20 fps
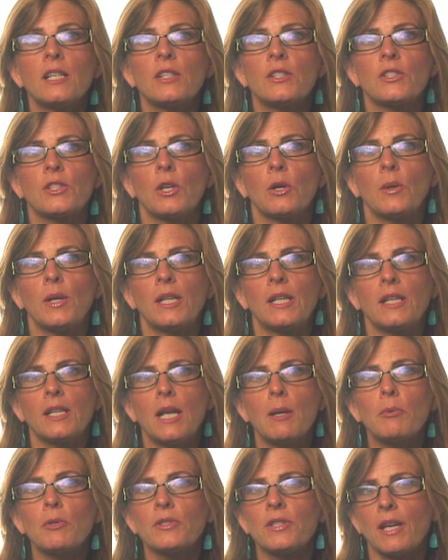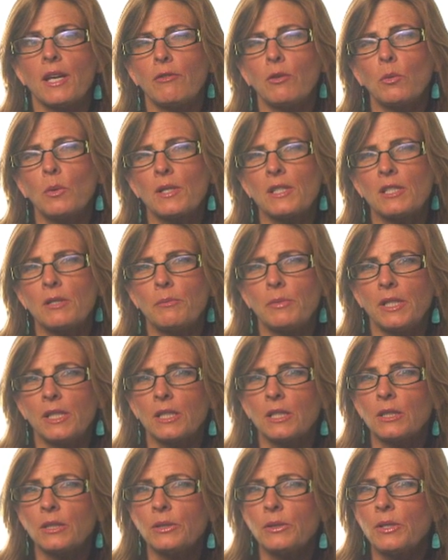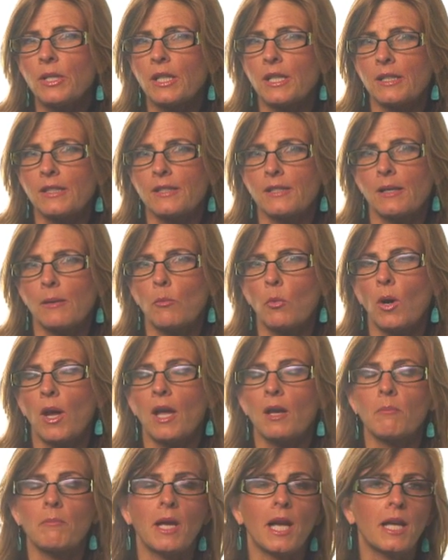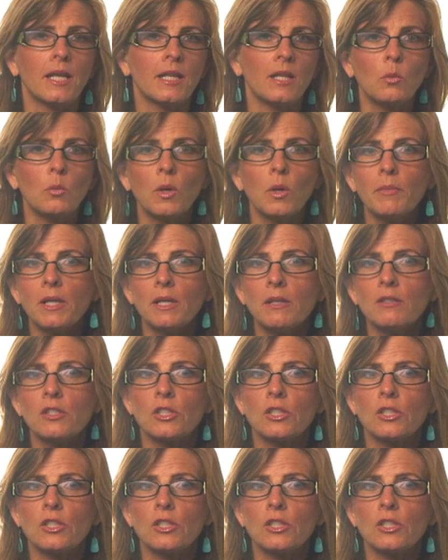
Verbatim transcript: So it enables everyone to be included in some way men and women,